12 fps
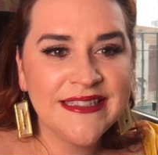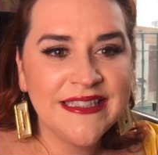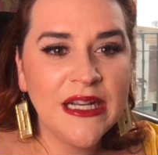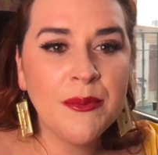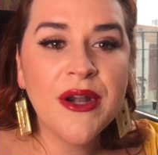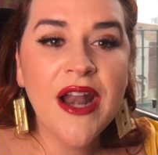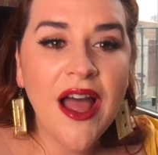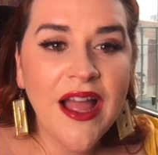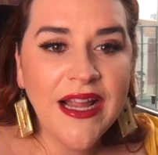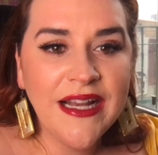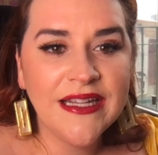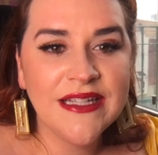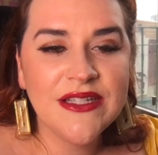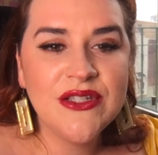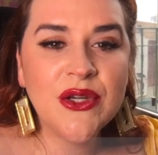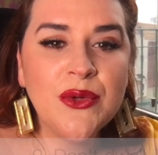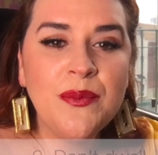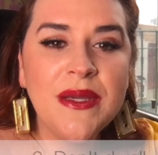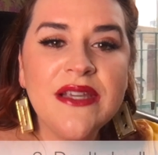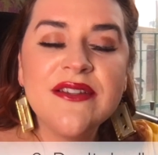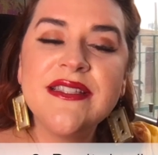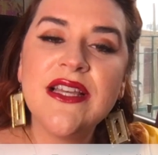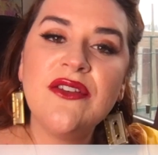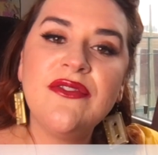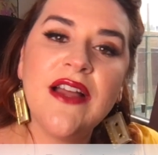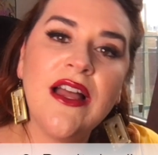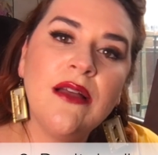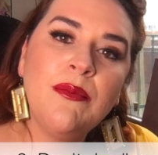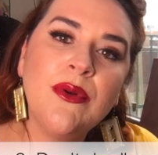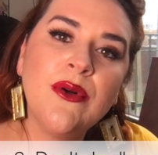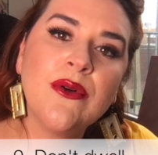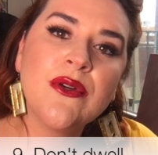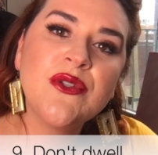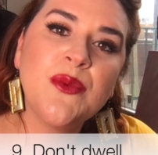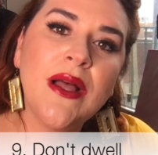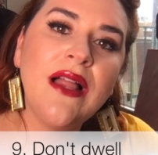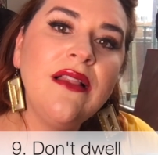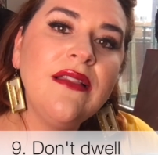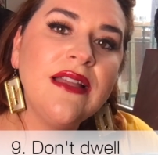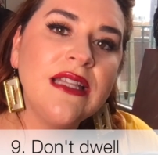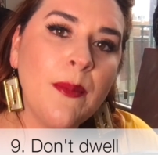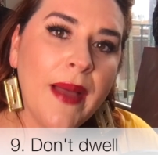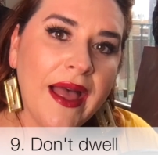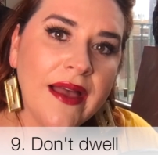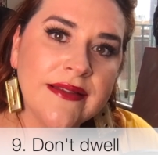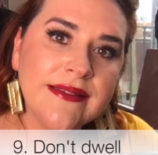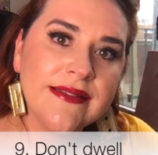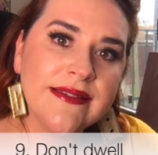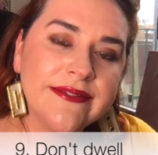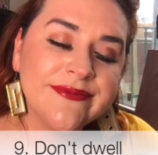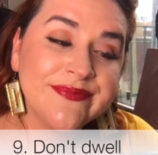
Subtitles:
Number 9, don't beat yourself up or dwell in the past.